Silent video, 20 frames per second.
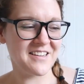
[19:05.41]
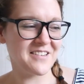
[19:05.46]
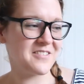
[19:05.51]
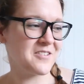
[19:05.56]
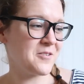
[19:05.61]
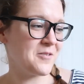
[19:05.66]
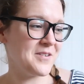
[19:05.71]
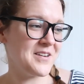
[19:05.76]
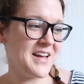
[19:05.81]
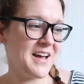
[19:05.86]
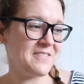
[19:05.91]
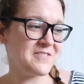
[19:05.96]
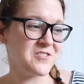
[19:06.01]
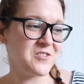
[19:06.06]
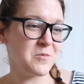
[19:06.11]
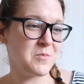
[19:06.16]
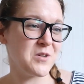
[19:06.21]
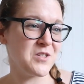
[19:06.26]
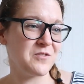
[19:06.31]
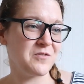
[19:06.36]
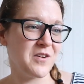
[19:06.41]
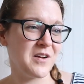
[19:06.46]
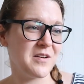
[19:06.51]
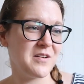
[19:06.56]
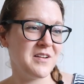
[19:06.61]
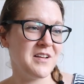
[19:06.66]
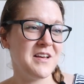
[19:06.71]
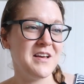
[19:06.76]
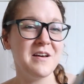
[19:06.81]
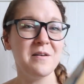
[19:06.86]
They're going to have so much
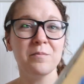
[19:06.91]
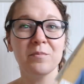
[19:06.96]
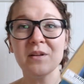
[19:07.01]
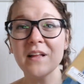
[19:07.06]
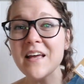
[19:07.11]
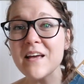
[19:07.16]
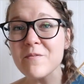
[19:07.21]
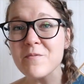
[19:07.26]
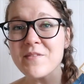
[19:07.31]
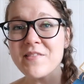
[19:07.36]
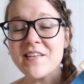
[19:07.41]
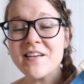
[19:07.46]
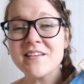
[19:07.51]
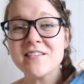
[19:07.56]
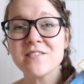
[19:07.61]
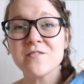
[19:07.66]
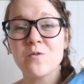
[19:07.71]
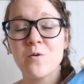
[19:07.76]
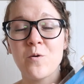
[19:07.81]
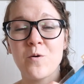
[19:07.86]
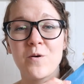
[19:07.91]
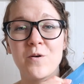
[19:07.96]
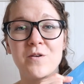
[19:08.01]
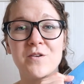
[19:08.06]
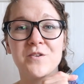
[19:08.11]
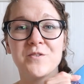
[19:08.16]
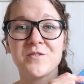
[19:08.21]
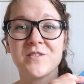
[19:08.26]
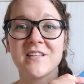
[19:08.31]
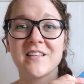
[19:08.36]
fun playing with this or
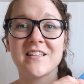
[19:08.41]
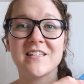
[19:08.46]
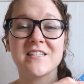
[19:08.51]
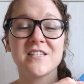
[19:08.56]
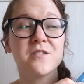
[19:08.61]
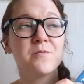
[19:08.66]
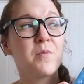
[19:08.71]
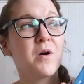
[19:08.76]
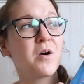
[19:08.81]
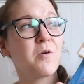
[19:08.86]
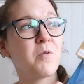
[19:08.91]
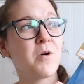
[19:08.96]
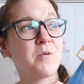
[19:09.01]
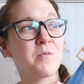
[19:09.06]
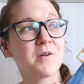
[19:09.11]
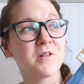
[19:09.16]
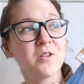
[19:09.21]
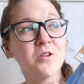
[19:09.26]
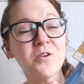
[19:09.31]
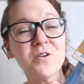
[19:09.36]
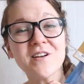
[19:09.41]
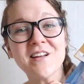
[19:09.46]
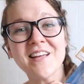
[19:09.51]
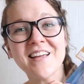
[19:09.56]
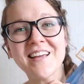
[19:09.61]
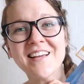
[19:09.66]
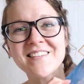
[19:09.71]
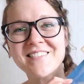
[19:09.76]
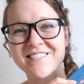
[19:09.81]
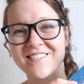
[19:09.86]
using this to mark where we're
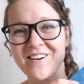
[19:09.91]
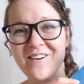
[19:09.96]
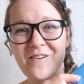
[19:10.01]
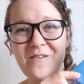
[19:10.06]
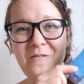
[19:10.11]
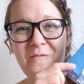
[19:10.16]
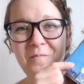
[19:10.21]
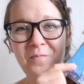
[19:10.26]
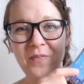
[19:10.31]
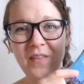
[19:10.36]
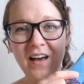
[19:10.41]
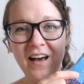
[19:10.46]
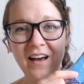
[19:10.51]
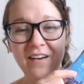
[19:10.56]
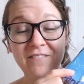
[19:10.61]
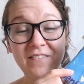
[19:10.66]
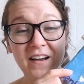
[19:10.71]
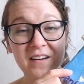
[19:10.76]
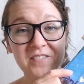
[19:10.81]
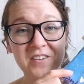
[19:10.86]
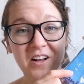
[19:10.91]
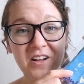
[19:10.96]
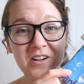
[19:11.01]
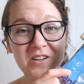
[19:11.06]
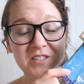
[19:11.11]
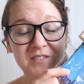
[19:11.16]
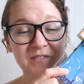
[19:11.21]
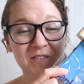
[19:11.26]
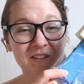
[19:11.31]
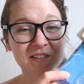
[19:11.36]
learning. So
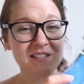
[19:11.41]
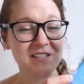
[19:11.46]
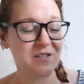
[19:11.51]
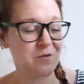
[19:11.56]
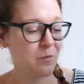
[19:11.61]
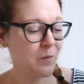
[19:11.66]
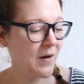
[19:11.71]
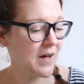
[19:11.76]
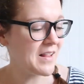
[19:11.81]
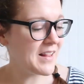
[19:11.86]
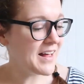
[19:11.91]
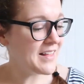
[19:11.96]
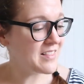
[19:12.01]
$5 for this as well.